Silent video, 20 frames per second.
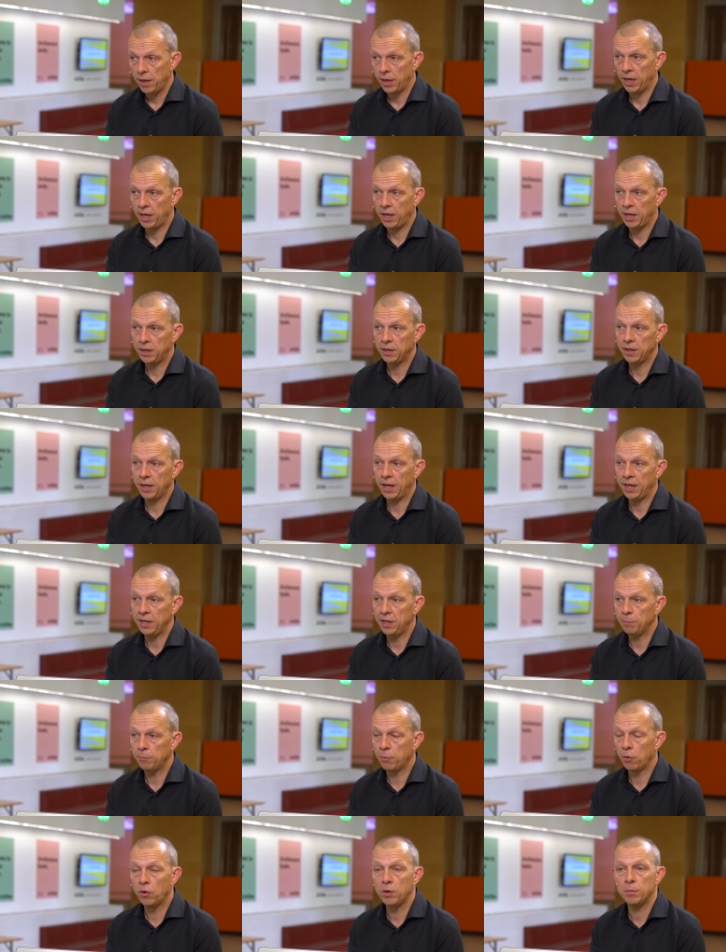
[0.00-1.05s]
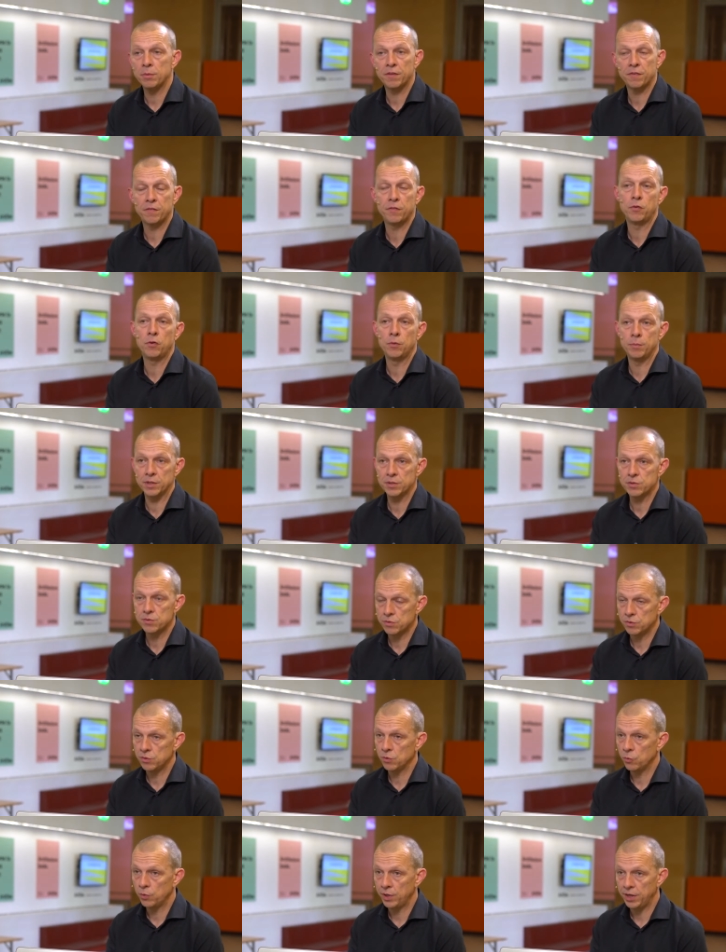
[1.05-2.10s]
in a deployment format
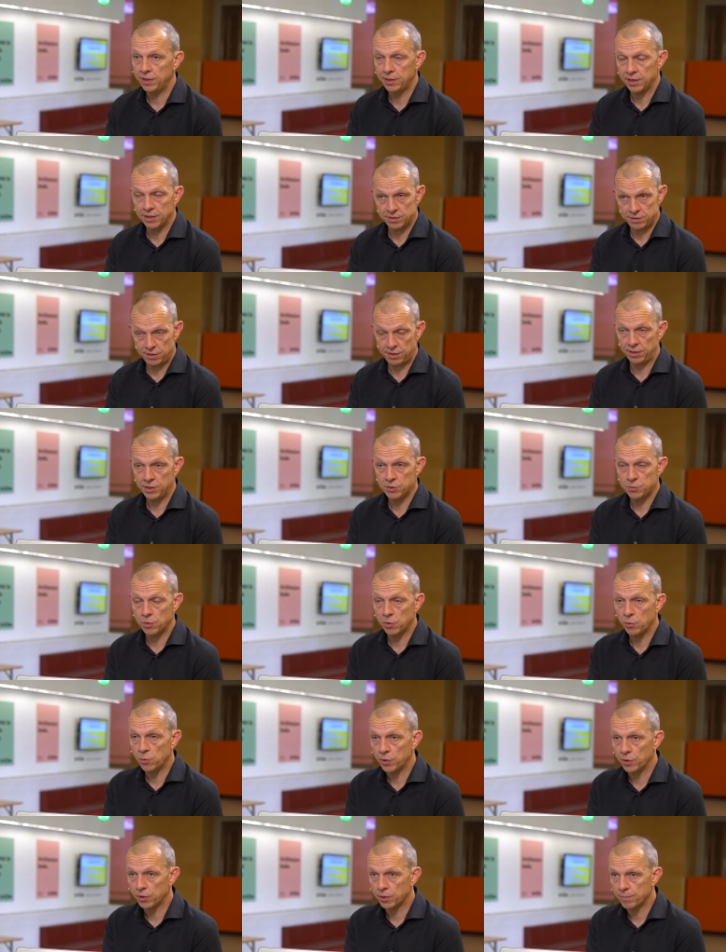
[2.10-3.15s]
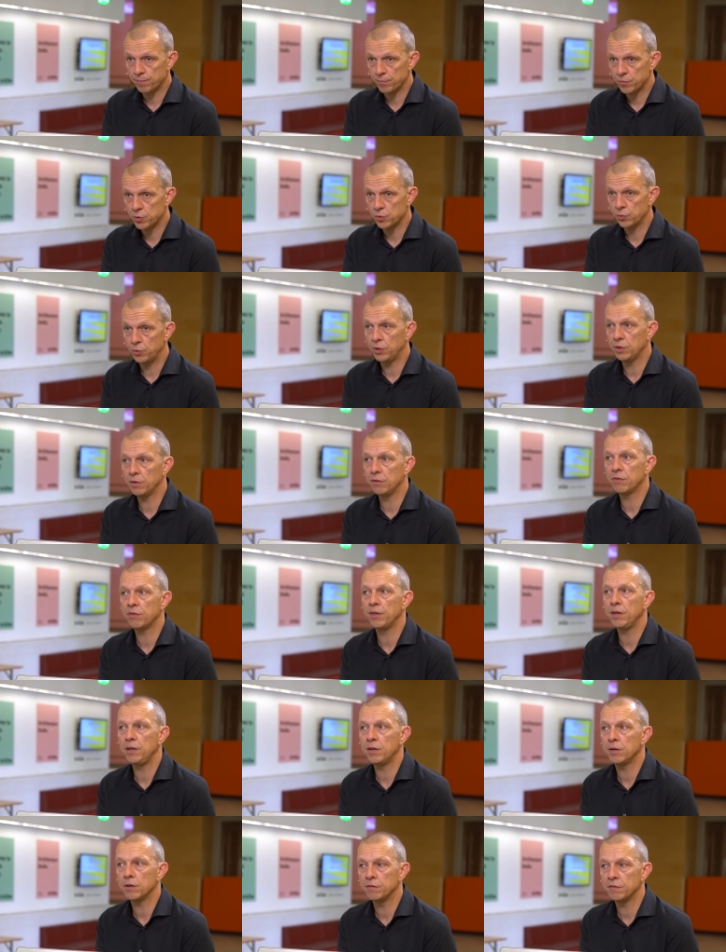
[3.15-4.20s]
the way that things will work. So you can
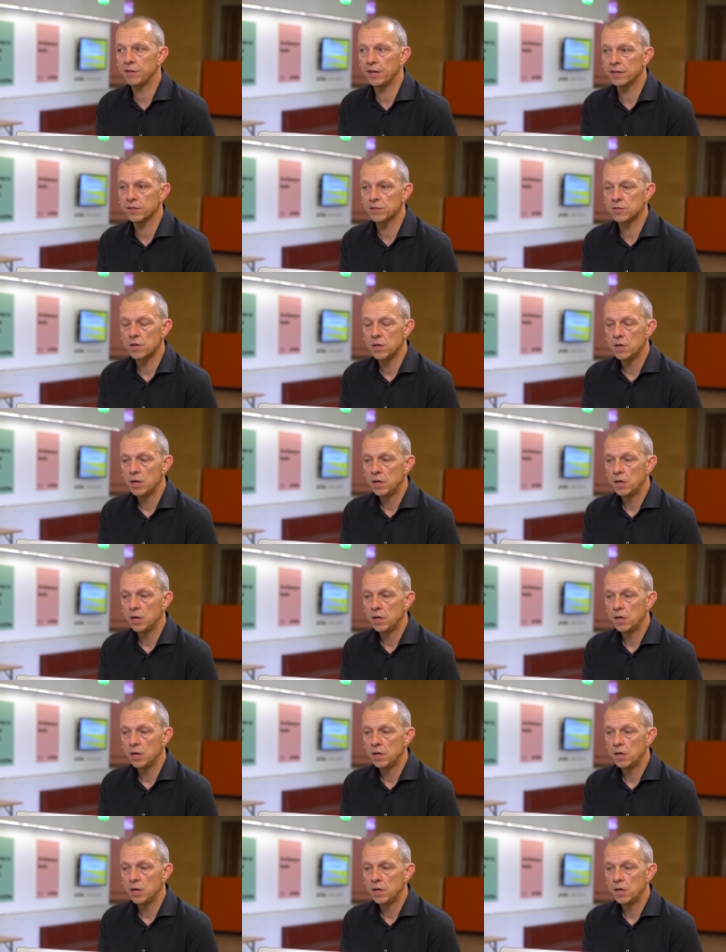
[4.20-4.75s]
think of that